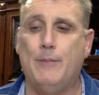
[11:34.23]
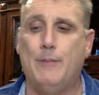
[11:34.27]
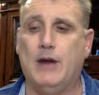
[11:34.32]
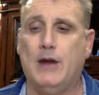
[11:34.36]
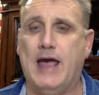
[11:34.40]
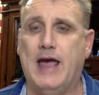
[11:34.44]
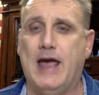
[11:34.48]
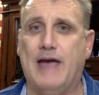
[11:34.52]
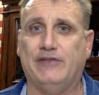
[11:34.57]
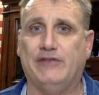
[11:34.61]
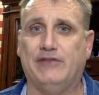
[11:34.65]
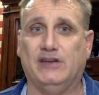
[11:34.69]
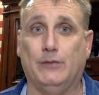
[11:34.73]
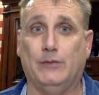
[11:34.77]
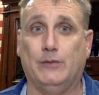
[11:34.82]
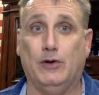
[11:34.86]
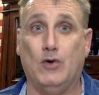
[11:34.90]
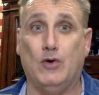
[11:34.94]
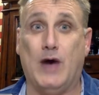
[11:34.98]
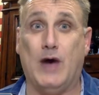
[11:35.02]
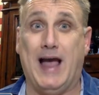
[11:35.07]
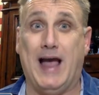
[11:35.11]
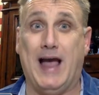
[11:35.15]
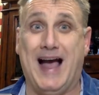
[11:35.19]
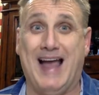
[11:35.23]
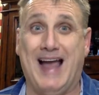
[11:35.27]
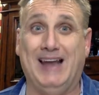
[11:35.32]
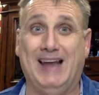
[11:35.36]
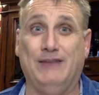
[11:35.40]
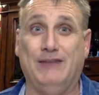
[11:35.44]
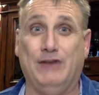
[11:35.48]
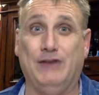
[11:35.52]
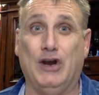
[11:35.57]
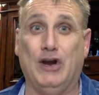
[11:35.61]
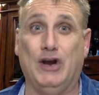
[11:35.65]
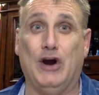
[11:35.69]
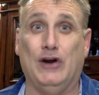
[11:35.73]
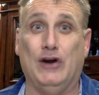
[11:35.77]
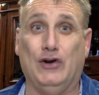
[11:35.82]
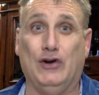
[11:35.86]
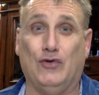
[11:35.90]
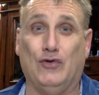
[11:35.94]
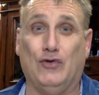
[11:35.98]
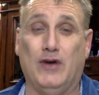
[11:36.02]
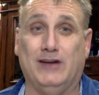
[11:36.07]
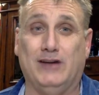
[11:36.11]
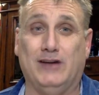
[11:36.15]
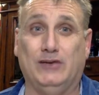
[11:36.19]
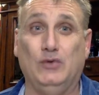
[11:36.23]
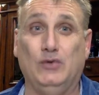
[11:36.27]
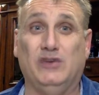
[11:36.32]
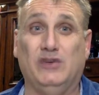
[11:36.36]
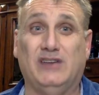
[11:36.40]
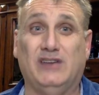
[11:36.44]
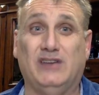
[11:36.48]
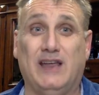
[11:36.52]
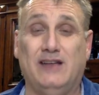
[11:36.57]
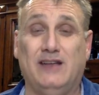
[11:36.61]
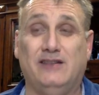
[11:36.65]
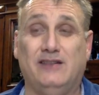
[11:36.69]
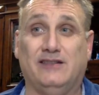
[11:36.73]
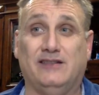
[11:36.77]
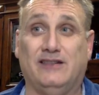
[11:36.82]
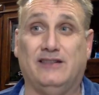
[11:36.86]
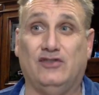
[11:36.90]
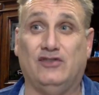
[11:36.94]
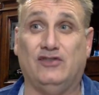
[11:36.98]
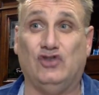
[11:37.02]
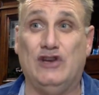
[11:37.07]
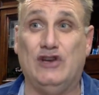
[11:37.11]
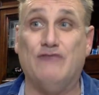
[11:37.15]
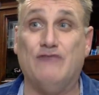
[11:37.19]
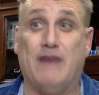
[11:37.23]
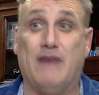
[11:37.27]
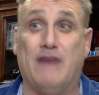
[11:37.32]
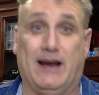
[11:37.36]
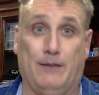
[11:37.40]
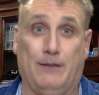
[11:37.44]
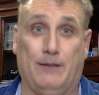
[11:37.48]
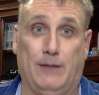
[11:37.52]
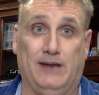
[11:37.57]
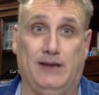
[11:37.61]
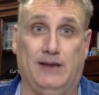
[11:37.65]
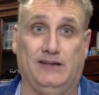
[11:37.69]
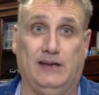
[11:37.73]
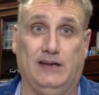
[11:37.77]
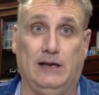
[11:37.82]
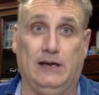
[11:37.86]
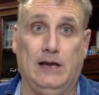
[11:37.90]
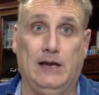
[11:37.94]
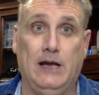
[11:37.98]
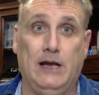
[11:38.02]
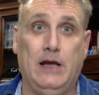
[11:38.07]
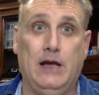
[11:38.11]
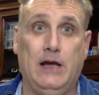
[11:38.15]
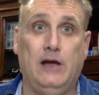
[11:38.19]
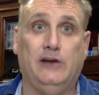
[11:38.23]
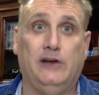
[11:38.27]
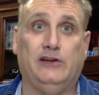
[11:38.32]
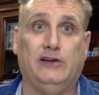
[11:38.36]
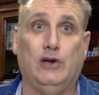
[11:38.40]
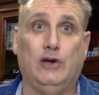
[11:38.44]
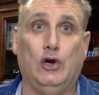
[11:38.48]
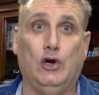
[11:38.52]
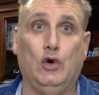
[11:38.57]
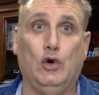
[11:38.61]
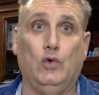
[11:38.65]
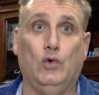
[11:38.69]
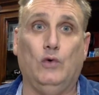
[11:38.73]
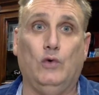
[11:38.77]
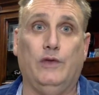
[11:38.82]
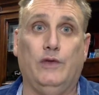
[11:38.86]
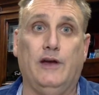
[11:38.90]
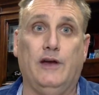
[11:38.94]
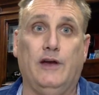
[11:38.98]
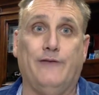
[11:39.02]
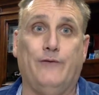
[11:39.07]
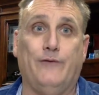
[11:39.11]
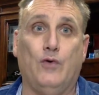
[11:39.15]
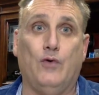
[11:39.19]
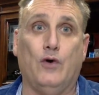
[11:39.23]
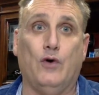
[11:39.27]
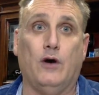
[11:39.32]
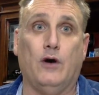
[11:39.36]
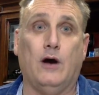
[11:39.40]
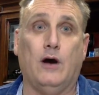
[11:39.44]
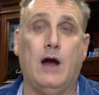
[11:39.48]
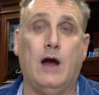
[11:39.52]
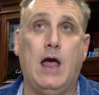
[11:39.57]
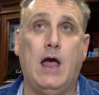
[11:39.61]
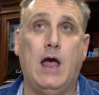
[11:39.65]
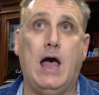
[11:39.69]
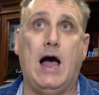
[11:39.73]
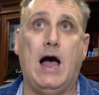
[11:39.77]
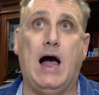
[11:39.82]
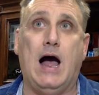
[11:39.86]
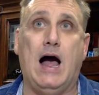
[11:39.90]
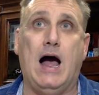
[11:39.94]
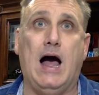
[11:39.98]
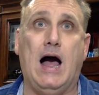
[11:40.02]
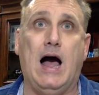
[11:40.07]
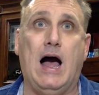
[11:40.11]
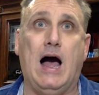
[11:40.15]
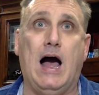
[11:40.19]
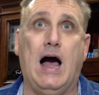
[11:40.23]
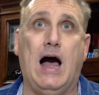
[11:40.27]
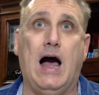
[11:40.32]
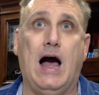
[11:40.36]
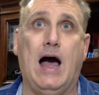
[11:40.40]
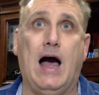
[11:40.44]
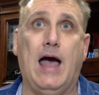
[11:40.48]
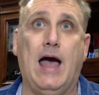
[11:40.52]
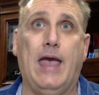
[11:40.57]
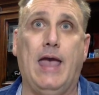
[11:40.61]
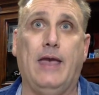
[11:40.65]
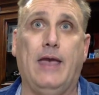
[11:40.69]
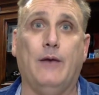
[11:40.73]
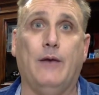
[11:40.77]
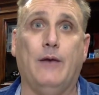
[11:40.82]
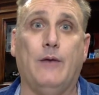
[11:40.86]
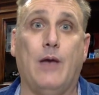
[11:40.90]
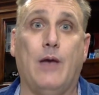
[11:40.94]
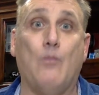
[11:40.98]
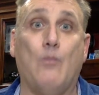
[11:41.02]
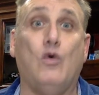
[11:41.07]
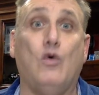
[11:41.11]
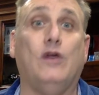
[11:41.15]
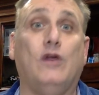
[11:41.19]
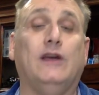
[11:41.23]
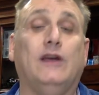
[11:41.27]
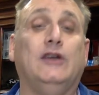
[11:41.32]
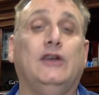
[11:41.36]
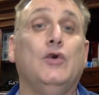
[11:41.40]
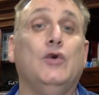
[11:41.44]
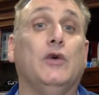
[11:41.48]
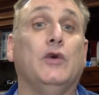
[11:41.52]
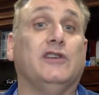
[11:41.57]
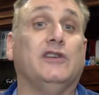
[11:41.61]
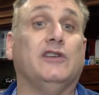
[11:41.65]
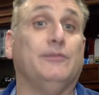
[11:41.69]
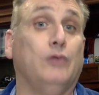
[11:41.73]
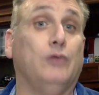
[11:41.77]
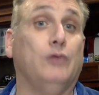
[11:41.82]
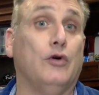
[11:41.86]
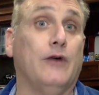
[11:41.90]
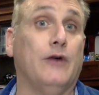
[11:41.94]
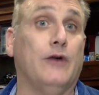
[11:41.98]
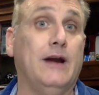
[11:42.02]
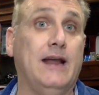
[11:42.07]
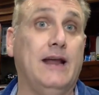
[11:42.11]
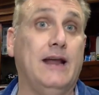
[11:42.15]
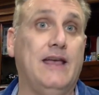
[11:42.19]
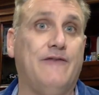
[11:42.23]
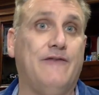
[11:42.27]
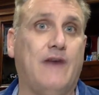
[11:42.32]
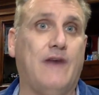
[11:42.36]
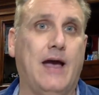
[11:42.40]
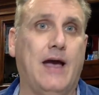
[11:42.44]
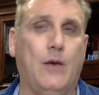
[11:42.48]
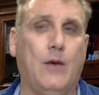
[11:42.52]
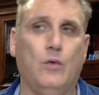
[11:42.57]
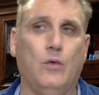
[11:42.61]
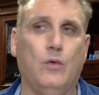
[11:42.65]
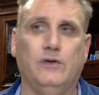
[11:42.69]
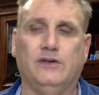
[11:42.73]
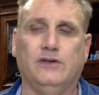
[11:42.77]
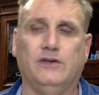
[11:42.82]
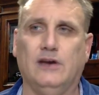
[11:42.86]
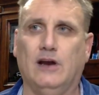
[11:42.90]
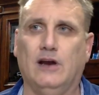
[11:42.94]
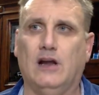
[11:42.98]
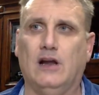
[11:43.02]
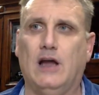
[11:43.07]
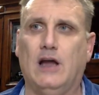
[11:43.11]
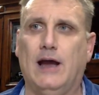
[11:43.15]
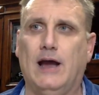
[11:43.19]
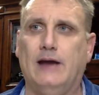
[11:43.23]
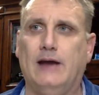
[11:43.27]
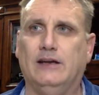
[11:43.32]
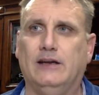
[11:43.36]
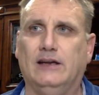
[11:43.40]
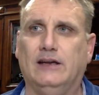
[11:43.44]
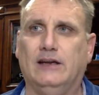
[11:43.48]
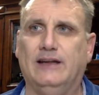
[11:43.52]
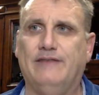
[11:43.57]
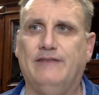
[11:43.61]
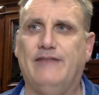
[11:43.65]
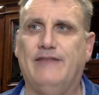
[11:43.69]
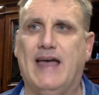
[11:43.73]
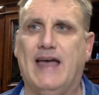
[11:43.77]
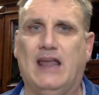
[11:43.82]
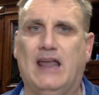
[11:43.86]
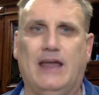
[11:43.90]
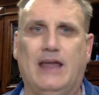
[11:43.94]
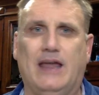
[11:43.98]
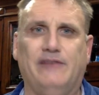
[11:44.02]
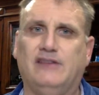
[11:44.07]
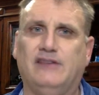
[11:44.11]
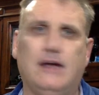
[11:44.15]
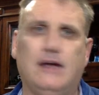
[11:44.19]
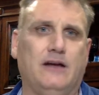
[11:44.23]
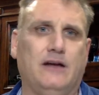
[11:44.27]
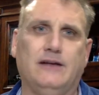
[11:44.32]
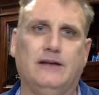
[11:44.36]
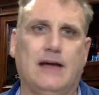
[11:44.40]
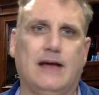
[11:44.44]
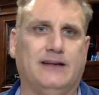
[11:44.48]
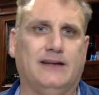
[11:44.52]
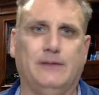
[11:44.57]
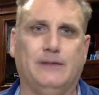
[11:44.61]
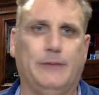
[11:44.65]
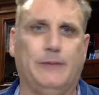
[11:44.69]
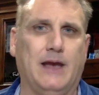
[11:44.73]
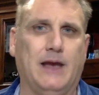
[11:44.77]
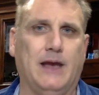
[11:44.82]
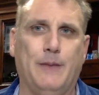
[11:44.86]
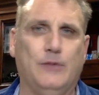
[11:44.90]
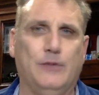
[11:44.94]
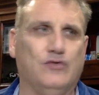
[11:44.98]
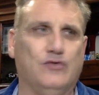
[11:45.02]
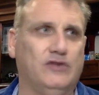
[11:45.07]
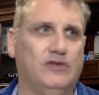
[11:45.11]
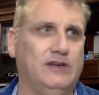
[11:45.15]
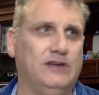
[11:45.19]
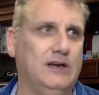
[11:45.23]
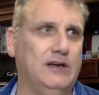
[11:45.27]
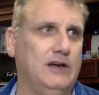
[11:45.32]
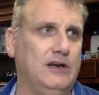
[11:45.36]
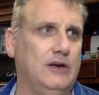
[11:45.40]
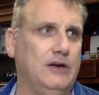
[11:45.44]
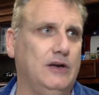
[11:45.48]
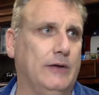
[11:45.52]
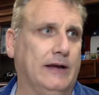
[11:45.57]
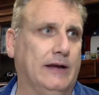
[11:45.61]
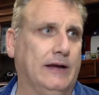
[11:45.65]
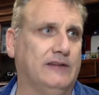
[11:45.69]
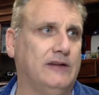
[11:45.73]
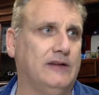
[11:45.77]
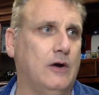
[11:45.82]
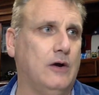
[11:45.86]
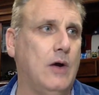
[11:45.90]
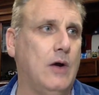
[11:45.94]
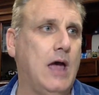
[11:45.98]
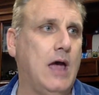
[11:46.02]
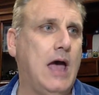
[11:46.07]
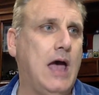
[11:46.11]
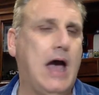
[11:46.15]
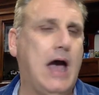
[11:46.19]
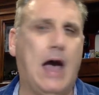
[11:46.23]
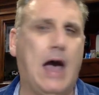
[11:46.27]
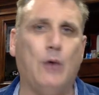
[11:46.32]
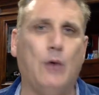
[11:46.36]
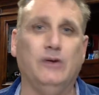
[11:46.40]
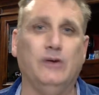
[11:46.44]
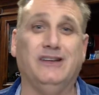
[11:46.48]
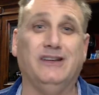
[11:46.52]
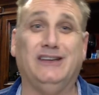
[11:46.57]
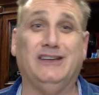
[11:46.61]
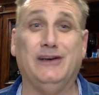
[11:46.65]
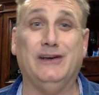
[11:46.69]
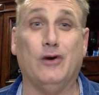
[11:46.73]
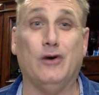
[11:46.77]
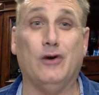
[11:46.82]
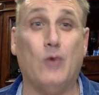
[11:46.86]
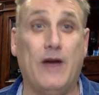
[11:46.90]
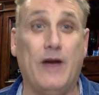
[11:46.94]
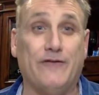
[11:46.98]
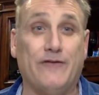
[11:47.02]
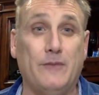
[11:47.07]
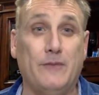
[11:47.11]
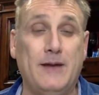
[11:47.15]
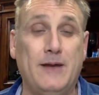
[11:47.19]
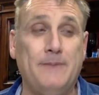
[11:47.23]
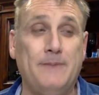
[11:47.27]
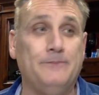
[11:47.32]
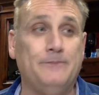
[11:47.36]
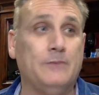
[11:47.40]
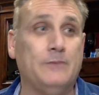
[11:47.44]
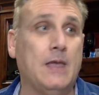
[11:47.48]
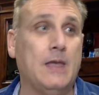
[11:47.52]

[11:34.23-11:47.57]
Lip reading: but I have someone who I highly regard and trust who says she recommends it. So therefore, I am willing to explore it if I was inclined to live that lifestyle, not something I'm interested in doing. So I wouldn't steer away from it,